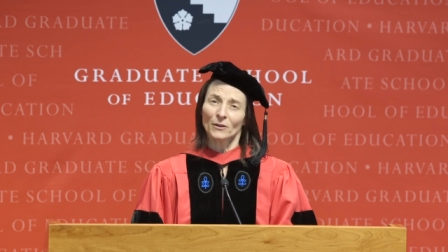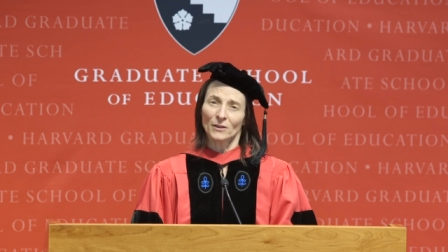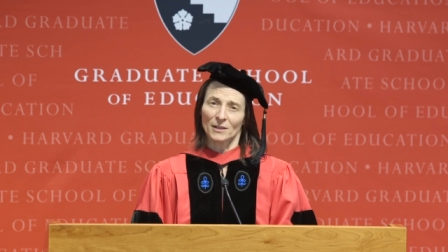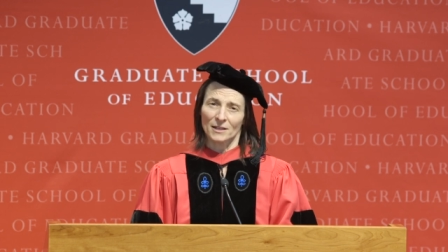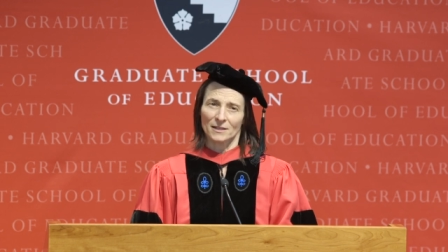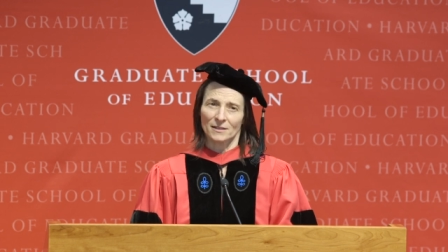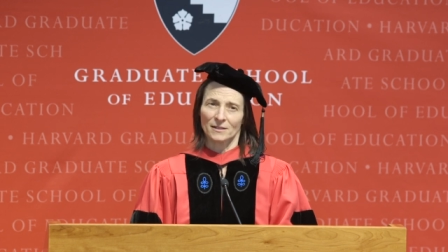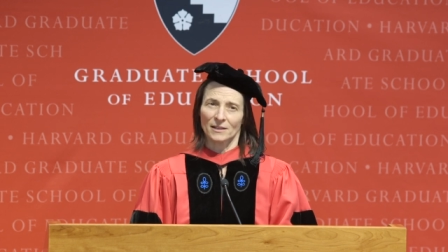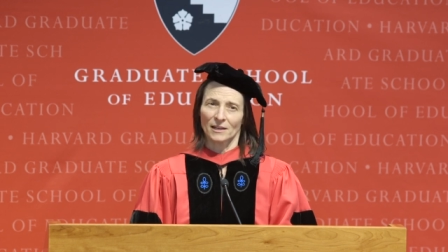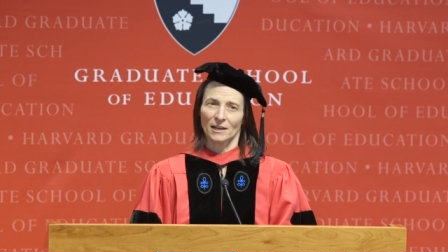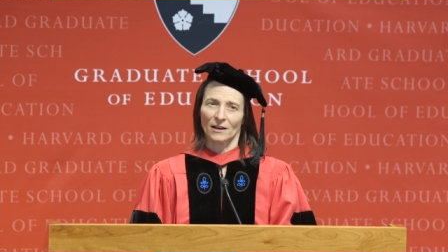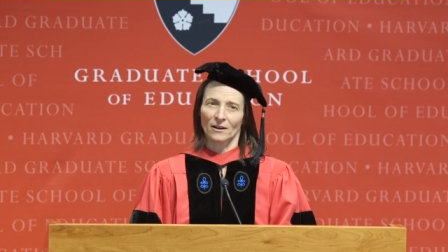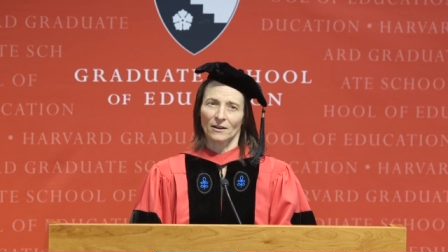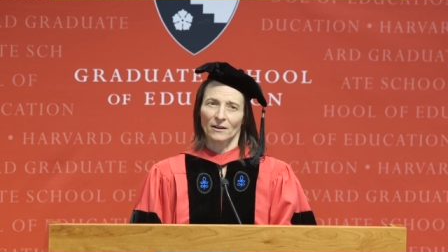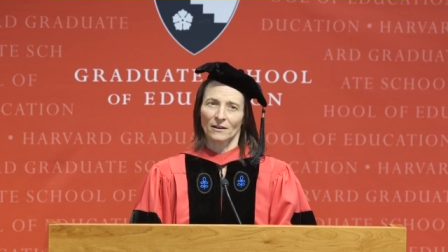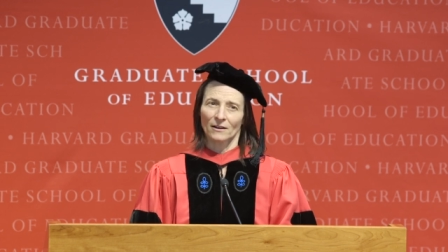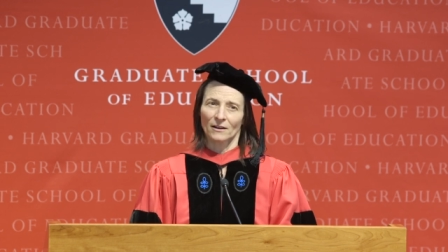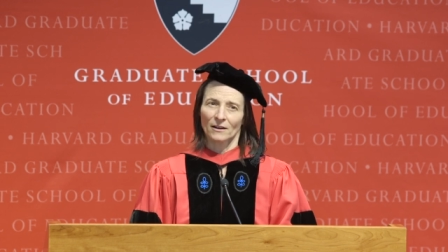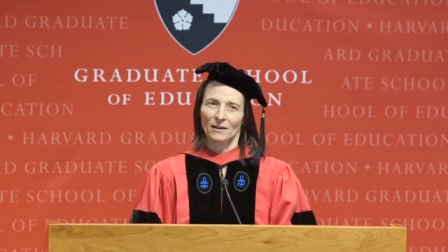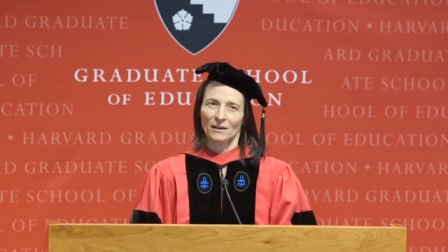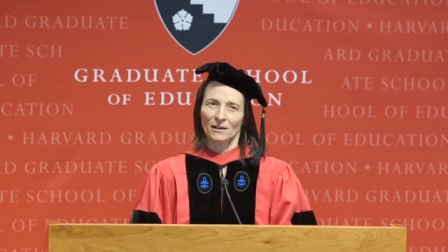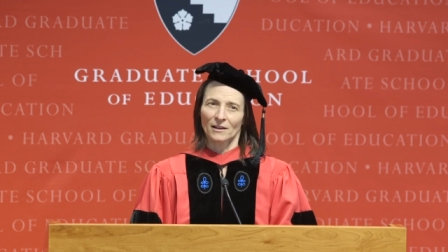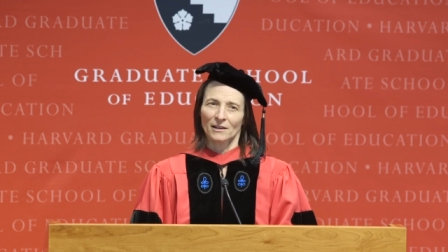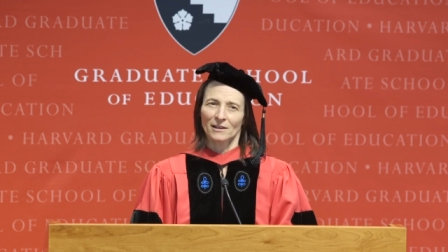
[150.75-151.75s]
this year,
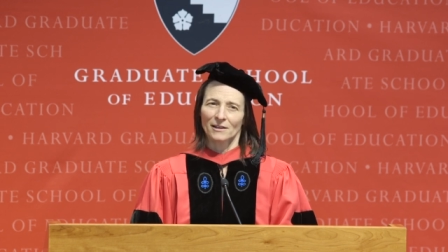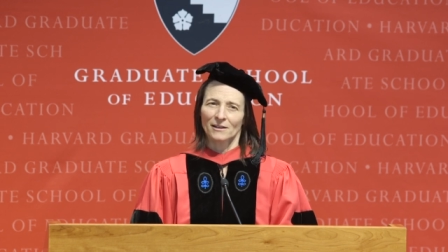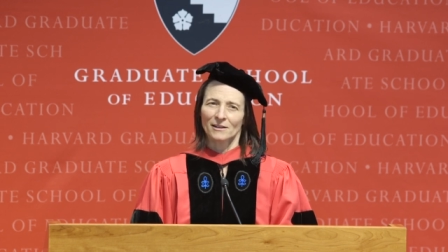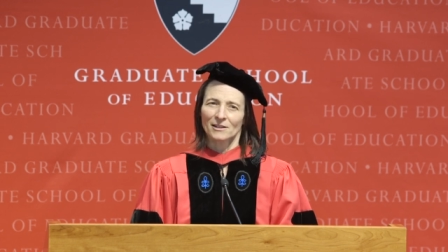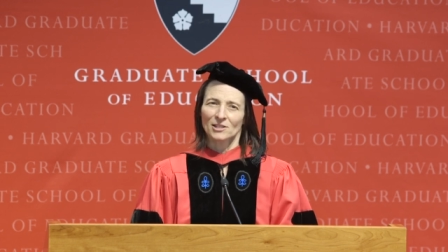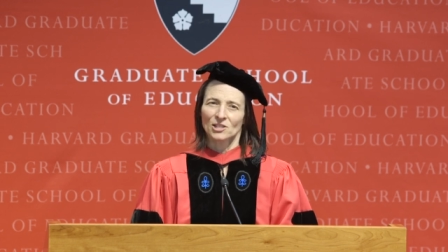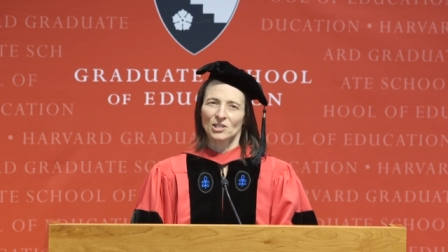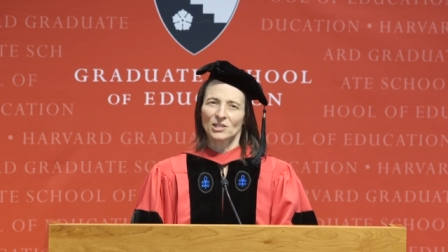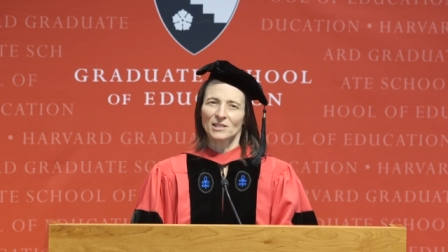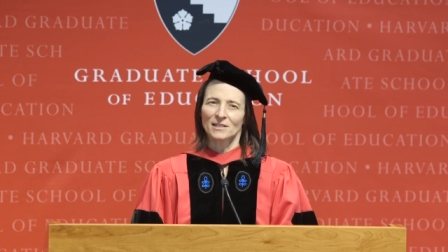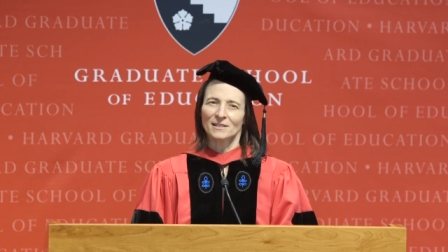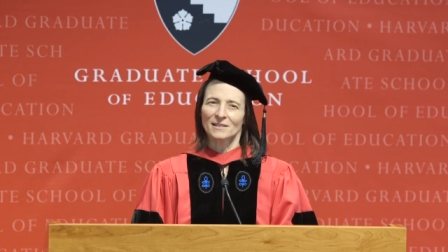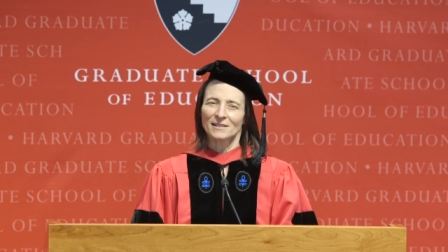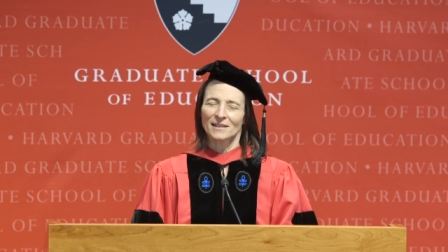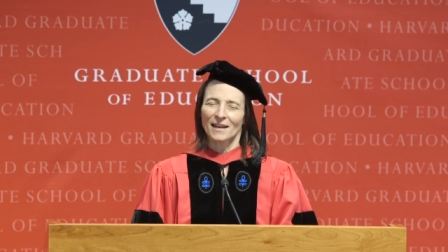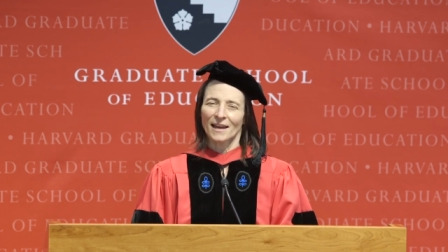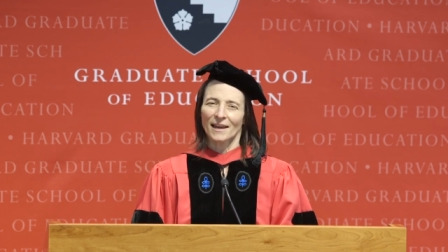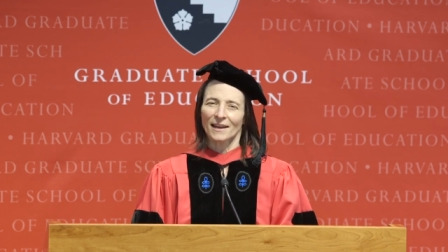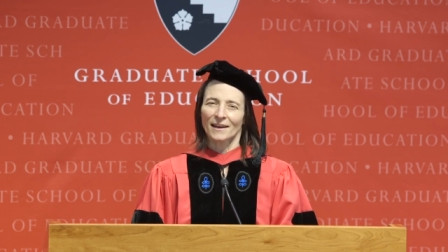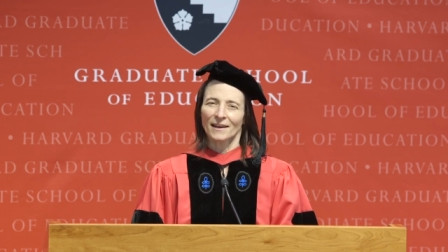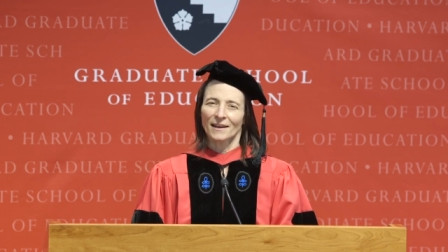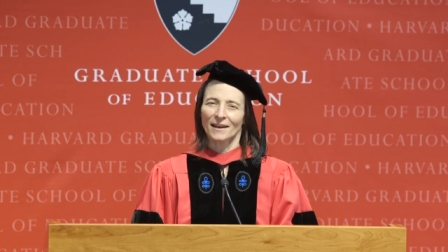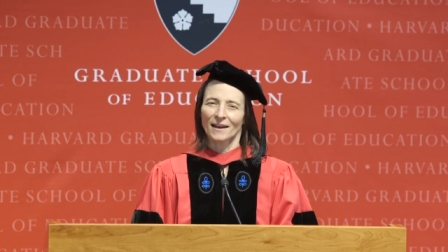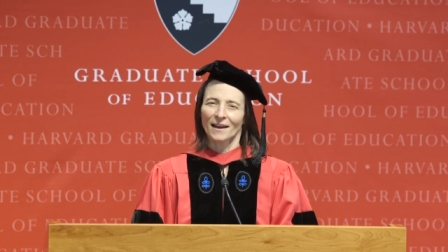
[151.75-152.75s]
she
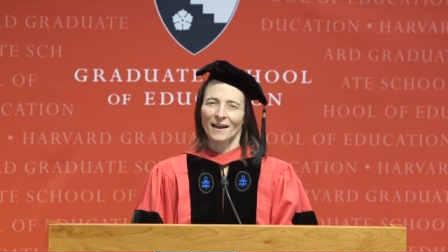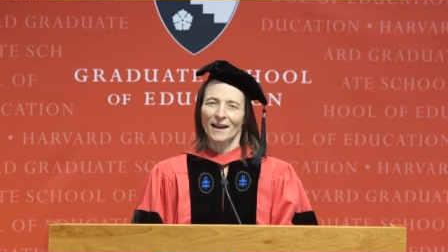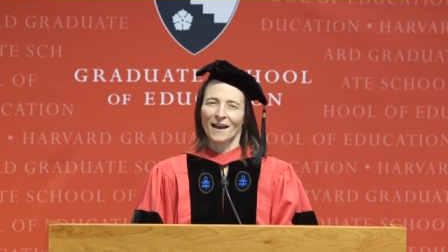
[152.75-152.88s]
said,